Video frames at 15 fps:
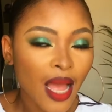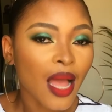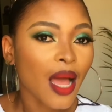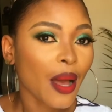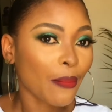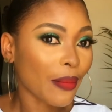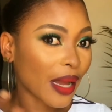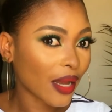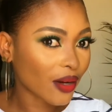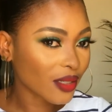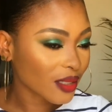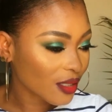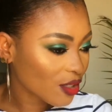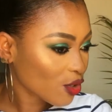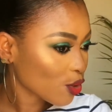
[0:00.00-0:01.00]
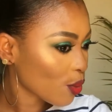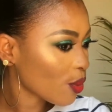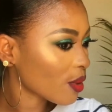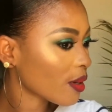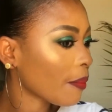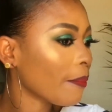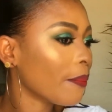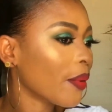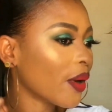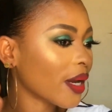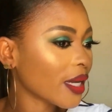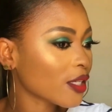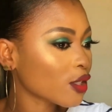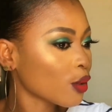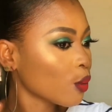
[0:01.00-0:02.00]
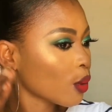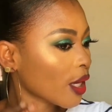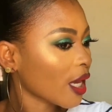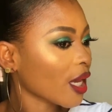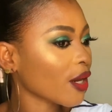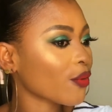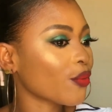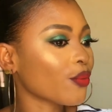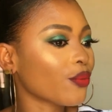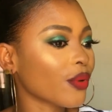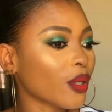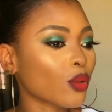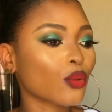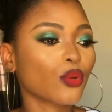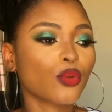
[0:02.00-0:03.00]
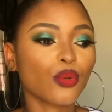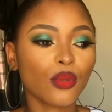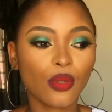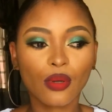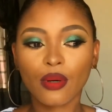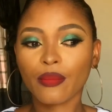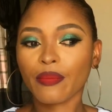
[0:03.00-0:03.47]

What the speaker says: my undertone, but it's looking real good on me.